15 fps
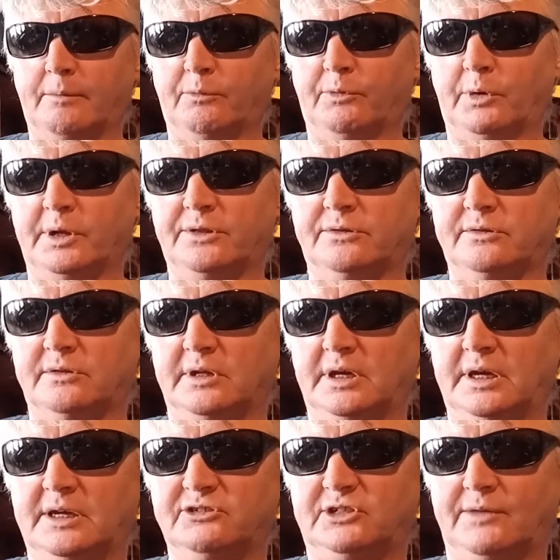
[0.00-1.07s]
with
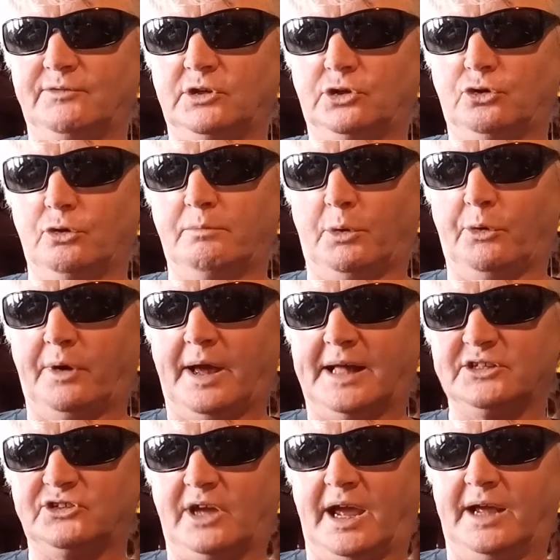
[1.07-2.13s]
the 72 brew
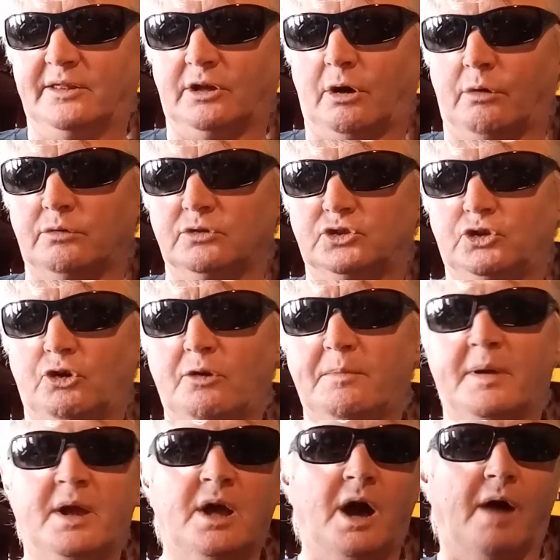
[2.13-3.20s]
enhancer and the golden syrup.
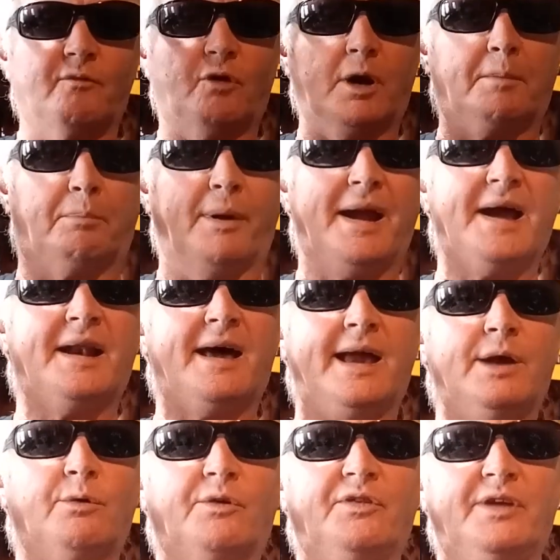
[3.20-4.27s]
I've got a brown
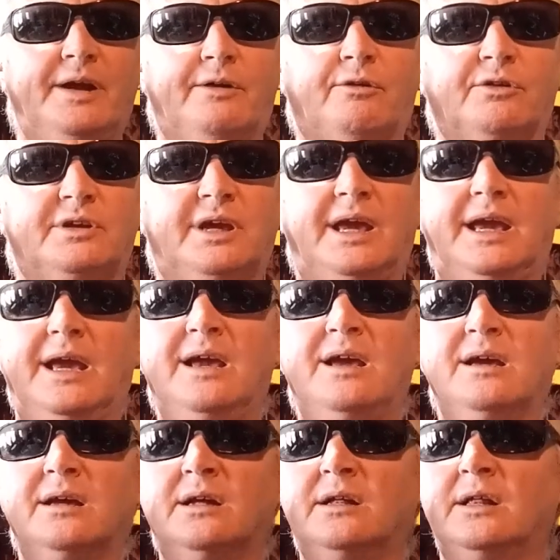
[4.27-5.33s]
ale in there on
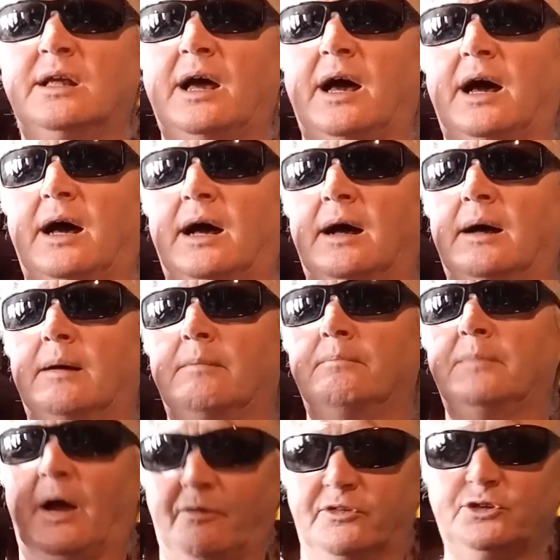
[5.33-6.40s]
keg.
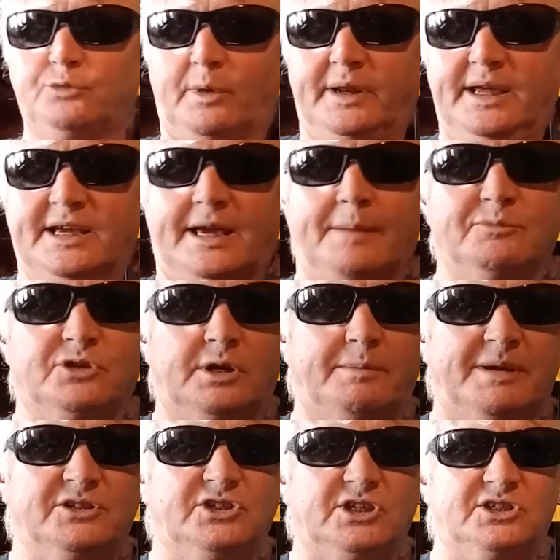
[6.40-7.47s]
This one here comes in
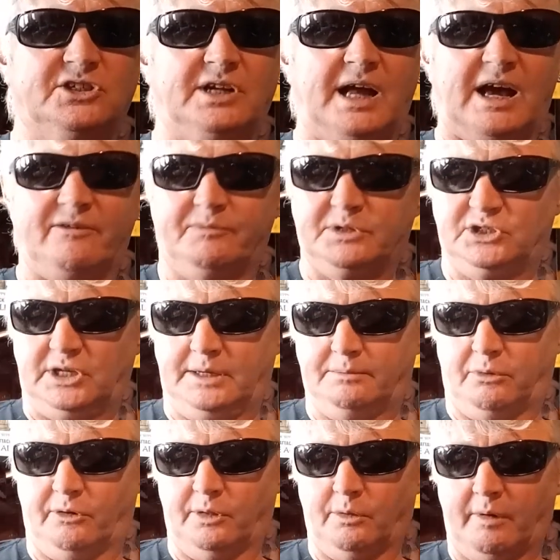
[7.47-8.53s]
about
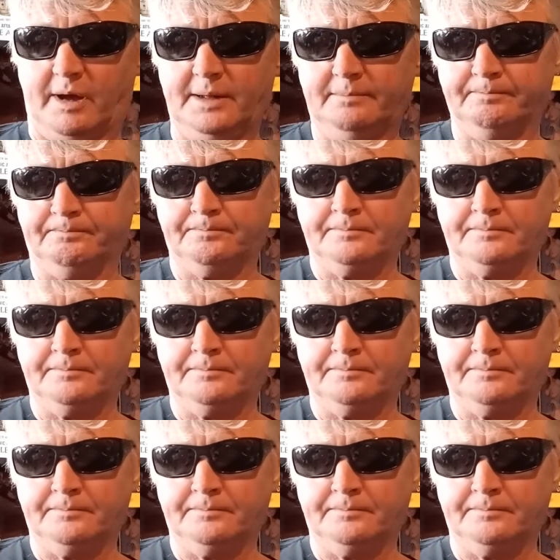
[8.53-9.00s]
6.5%, by the way.